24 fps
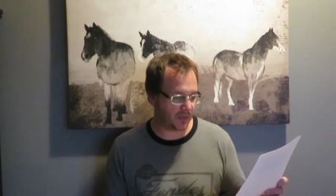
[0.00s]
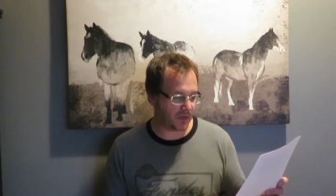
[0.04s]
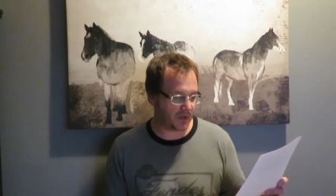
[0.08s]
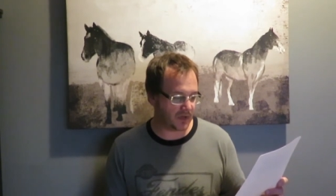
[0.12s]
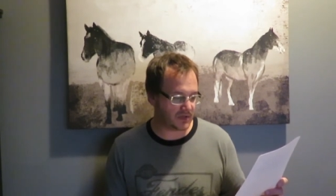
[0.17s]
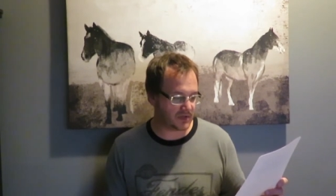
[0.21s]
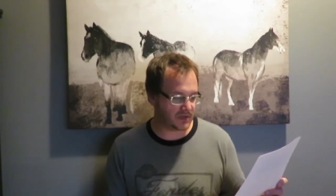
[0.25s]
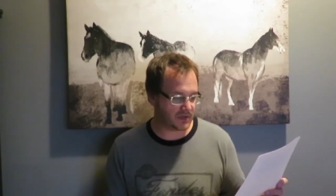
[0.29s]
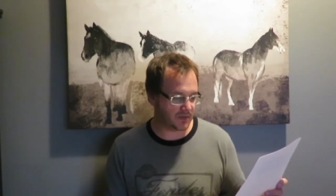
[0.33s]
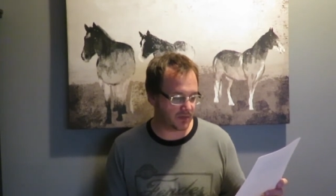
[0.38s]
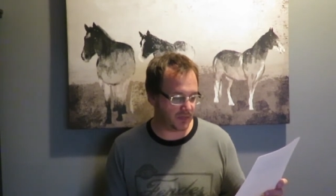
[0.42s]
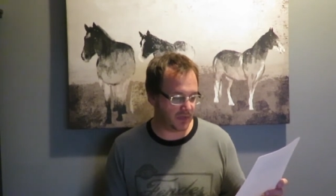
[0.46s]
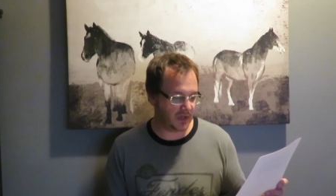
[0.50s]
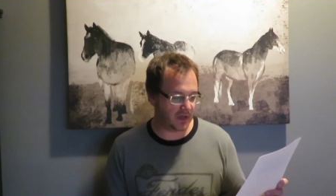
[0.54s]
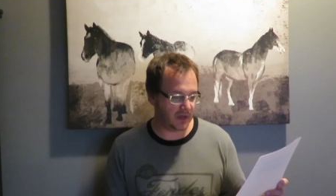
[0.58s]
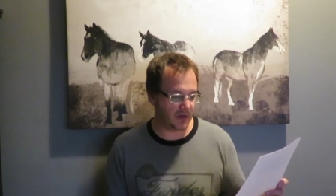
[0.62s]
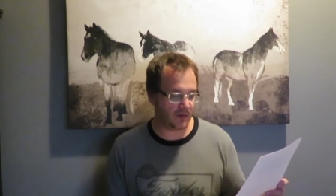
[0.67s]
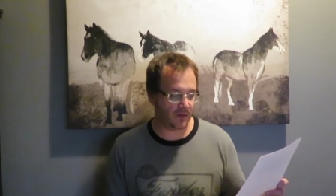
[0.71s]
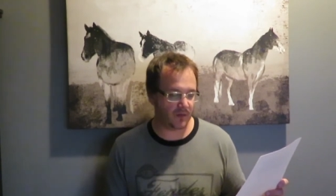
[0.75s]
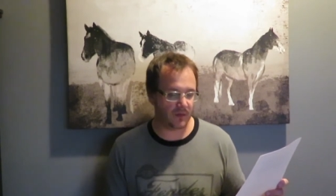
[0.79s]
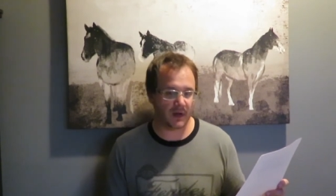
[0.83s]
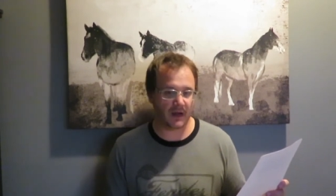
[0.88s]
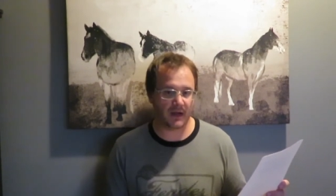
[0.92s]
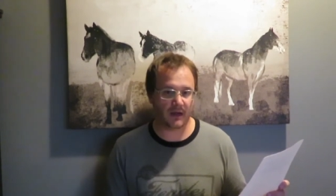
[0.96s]
but it should be
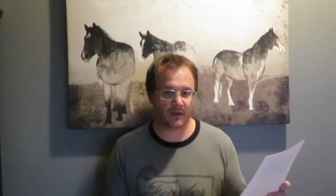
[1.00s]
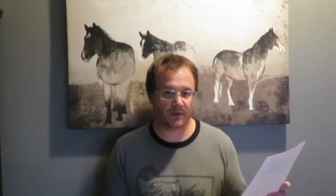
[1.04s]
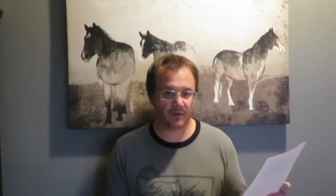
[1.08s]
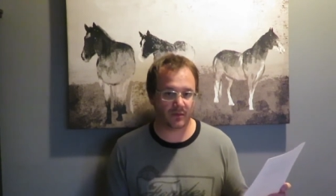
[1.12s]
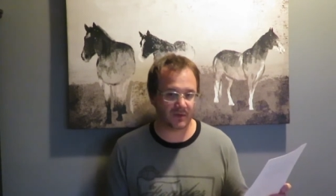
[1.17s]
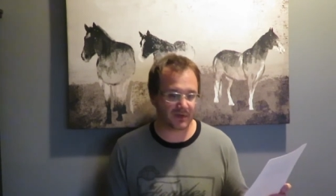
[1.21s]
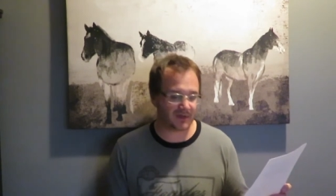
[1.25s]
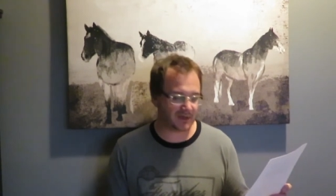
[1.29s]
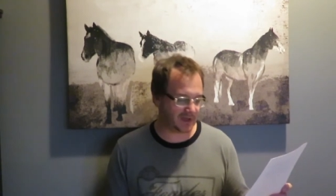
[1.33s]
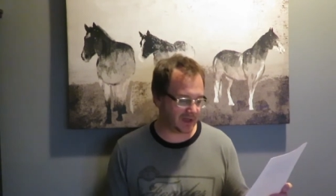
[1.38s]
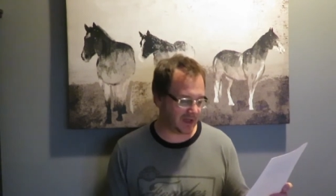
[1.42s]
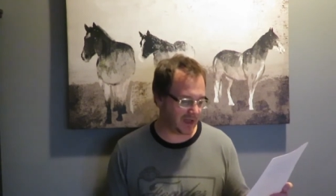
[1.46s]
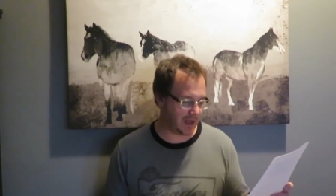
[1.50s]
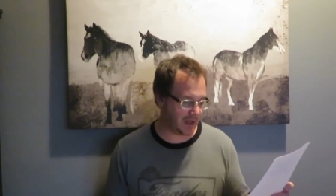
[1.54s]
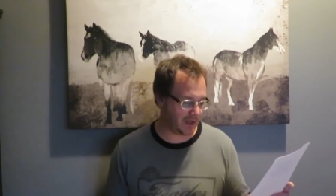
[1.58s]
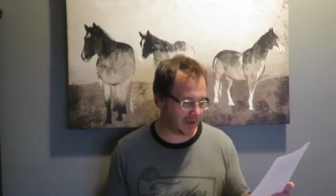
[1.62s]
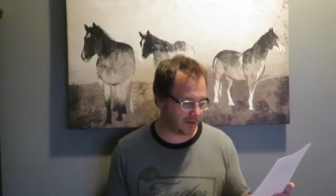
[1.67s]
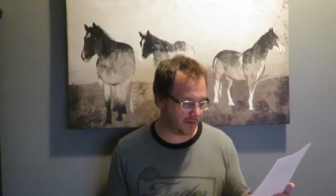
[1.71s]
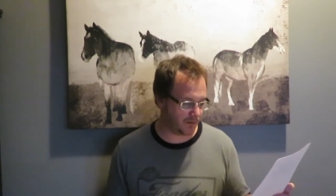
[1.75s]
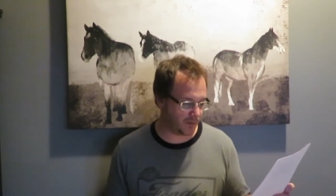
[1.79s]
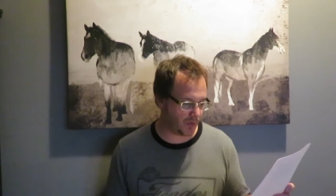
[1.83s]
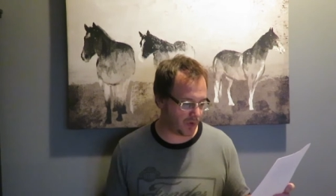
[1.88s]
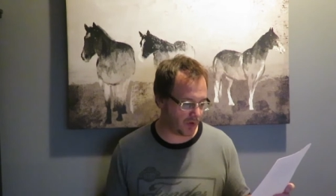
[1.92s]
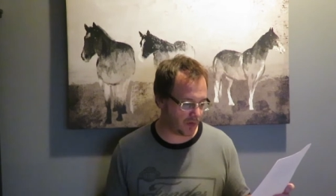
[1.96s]
around
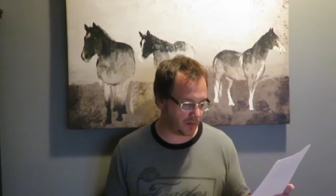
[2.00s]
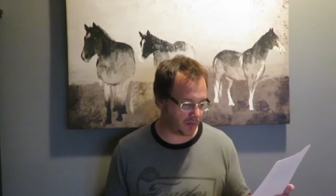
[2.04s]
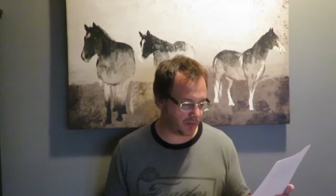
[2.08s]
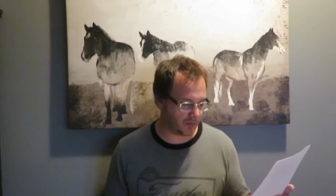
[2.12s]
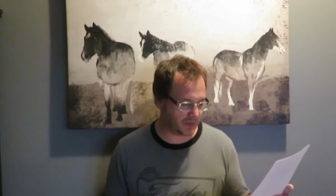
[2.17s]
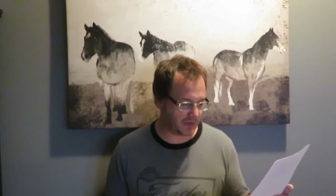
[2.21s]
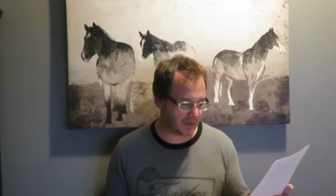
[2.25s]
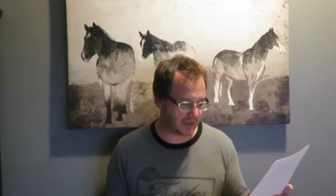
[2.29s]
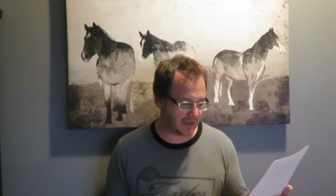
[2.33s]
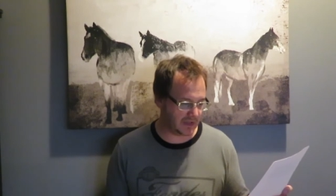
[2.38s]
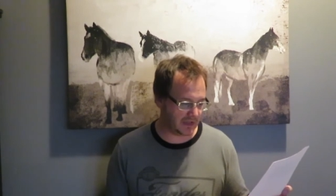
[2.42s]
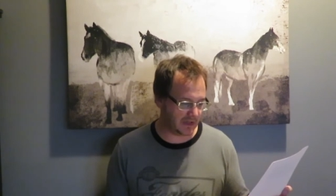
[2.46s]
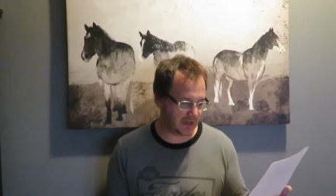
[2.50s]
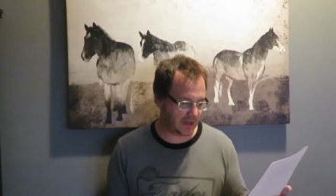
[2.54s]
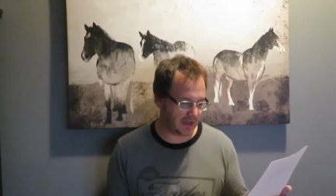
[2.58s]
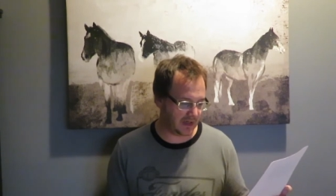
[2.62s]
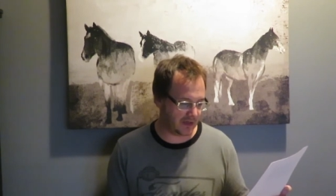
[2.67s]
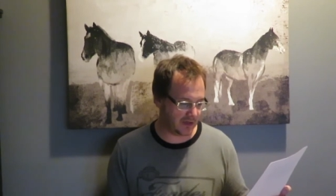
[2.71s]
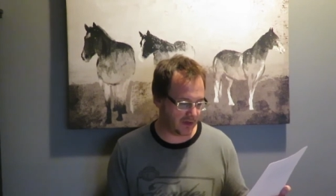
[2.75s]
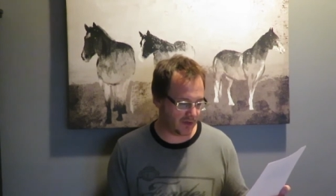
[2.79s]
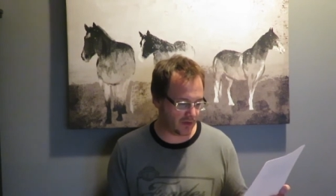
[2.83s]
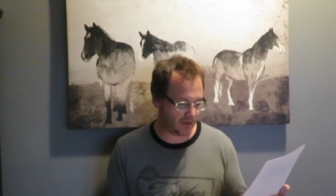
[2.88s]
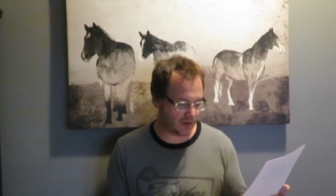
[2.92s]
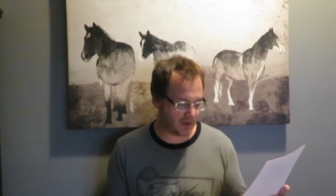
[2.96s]
10,
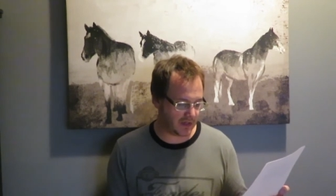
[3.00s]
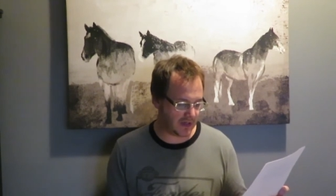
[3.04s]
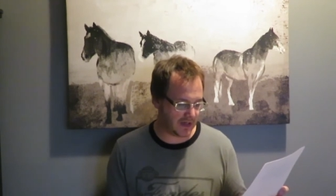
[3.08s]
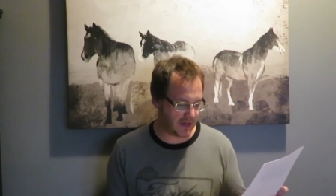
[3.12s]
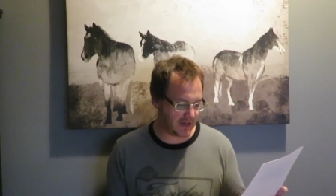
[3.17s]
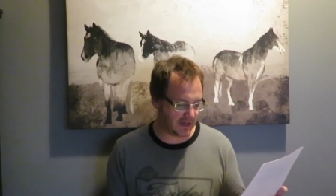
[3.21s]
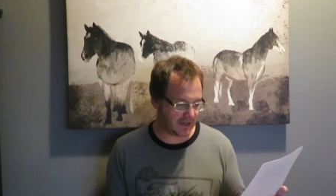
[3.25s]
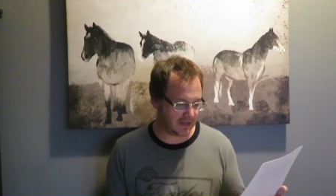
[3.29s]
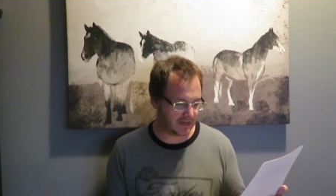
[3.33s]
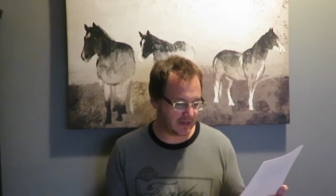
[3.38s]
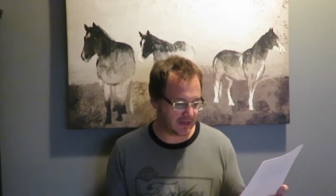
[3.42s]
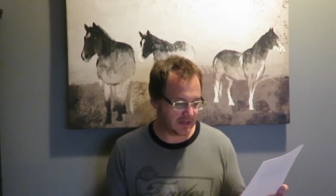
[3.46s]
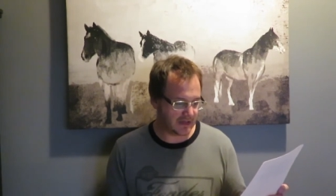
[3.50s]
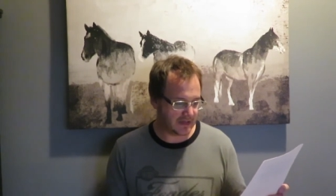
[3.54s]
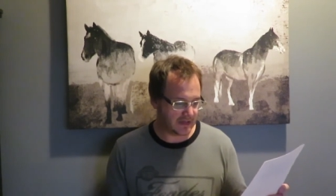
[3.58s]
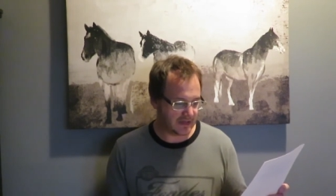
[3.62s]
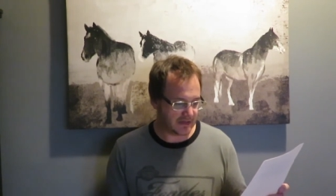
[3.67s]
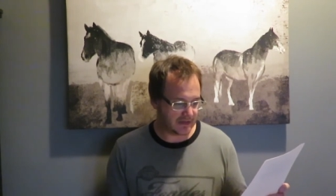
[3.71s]
probably 8 or 9.